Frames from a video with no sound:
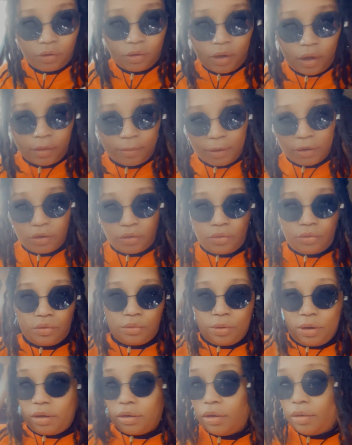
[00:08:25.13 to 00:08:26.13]
y'all my shoes,
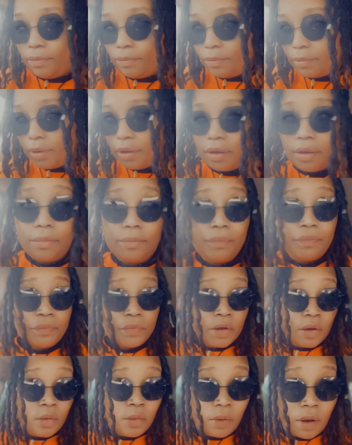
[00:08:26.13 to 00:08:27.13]
really. But
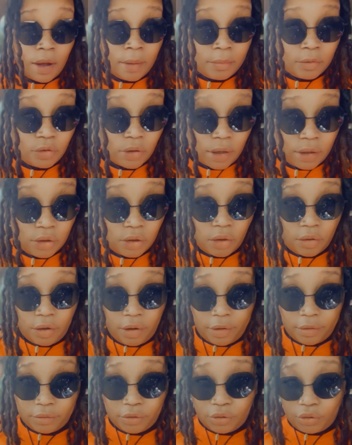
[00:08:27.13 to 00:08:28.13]
I'm going to try to show
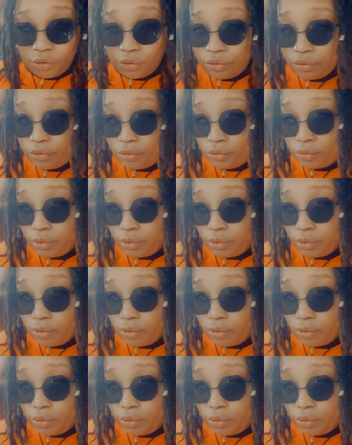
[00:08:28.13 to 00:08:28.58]
y'all the shoes